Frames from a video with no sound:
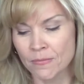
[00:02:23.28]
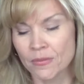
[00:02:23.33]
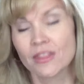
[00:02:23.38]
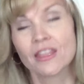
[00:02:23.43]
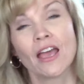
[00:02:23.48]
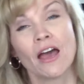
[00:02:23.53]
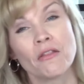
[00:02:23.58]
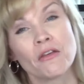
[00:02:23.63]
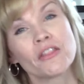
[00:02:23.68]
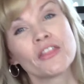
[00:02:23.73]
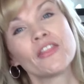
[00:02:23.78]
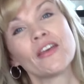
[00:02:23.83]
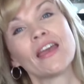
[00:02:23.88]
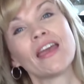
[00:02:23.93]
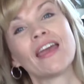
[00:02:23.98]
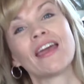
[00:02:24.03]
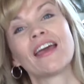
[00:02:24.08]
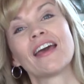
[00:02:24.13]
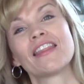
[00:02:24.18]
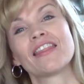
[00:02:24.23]
The other
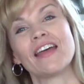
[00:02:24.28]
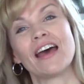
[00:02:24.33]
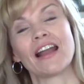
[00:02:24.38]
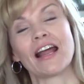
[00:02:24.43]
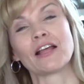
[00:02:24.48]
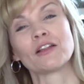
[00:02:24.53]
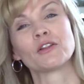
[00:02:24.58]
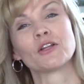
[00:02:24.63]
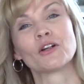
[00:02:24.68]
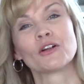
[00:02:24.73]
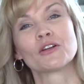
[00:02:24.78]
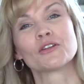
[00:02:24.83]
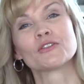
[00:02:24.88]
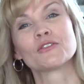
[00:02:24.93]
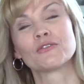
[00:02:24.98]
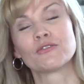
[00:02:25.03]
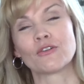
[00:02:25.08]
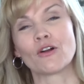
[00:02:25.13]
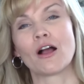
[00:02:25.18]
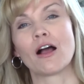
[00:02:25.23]
thing that I
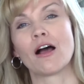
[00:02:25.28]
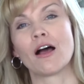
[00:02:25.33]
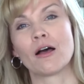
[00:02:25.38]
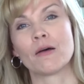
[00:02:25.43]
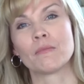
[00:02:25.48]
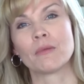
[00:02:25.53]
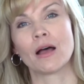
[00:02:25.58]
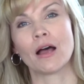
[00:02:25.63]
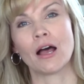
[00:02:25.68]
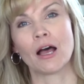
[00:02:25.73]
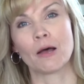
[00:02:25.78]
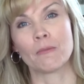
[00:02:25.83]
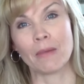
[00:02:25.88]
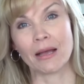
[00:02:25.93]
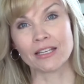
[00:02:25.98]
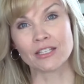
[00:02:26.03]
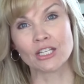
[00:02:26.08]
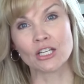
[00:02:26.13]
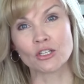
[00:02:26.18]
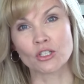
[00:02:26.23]
learned from uh,
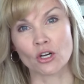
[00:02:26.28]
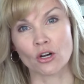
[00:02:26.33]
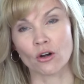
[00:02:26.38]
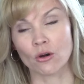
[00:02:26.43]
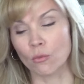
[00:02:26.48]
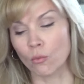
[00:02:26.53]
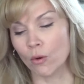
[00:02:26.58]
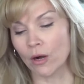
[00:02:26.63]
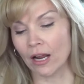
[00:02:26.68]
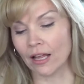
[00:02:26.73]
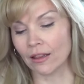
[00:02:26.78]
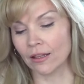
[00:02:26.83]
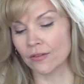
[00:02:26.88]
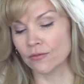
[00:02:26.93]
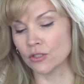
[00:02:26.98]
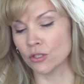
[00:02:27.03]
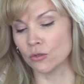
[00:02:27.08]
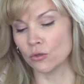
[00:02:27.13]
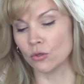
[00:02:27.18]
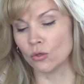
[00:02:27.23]
my teacher when I
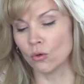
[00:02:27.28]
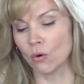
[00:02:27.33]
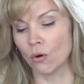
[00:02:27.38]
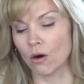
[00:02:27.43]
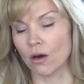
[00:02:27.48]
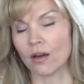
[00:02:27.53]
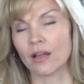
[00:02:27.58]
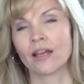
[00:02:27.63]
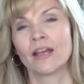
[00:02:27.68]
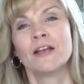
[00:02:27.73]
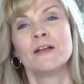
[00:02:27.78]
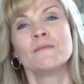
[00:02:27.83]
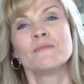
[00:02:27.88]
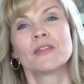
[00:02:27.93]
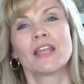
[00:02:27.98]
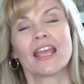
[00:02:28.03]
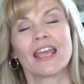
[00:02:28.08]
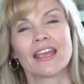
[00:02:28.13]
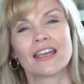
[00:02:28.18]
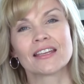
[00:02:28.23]
lived in New York
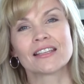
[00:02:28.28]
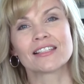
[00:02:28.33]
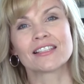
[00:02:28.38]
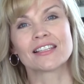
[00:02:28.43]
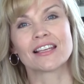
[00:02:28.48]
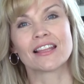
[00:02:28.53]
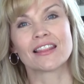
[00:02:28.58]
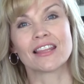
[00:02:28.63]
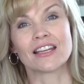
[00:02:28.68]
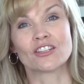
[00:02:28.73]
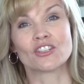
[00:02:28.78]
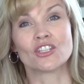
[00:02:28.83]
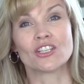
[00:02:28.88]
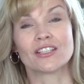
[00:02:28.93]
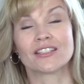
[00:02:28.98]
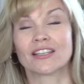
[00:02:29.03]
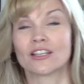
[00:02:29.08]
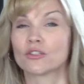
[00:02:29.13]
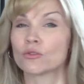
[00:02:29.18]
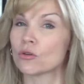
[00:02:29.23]
is that she
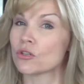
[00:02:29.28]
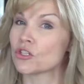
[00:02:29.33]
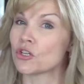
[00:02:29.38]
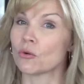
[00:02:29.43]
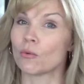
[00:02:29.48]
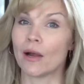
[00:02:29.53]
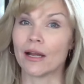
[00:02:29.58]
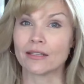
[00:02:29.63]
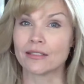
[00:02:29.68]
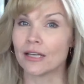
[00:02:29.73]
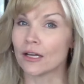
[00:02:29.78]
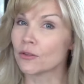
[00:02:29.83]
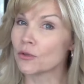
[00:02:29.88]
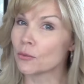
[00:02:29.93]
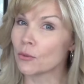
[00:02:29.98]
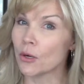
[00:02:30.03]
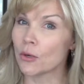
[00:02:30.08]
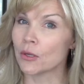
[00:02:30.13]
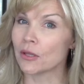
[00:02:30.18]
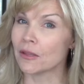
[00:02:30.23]
said, Tricia, right down the
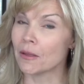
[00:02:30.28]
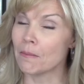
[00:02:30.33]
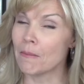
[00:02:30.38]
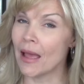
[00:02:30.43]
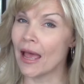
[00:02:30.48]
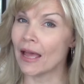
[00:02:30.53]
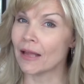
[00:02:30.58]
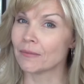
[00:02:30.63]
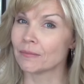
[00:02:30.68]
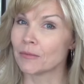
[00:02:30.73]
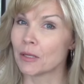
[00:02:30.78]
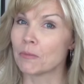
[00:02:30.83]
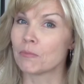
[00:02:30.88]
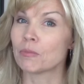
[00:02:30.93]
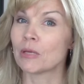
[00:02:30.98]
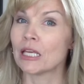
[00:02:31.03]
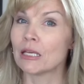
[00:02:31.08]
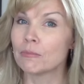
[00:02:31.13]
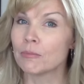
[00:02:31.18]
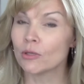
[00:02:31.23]
road at the Met,
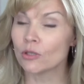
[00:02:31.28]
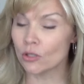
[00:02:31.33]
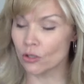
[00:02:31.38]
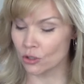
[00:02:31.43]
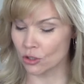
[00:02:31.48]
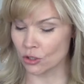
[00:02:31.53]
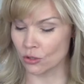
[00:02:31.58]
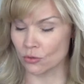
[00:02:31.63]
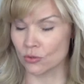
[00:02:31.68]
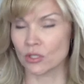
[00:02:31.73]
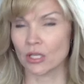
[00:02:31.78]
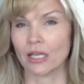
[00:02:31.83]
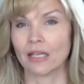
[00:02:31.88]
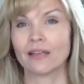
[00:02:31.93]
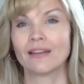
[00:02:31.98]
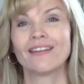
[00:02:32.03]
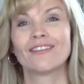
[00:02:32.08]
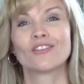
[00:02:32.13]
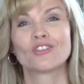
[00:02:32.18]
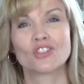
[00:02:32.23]
people are
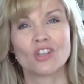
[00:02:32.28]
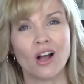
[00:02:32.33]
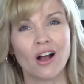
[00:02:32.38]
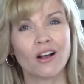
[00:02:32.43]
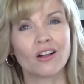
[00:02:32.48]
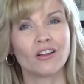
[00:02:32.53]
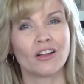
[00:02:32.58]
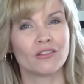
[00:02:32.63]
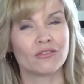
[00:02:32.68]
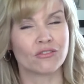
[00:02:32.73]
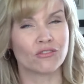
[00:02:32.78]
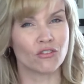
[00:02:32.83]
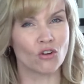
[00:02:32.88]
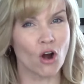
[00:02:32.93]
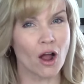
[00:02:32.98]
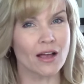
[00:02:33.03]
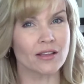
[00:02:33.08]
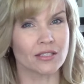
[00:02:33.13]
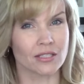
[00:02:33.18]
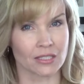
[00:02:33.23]
using chocolate
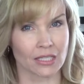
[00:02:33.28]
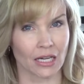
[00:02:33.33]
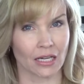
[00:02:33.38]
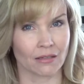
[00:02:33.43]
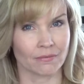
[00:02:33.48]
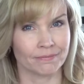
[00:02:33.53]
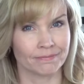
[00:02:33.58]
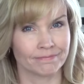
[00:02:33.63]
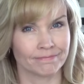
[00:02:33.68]
frosting.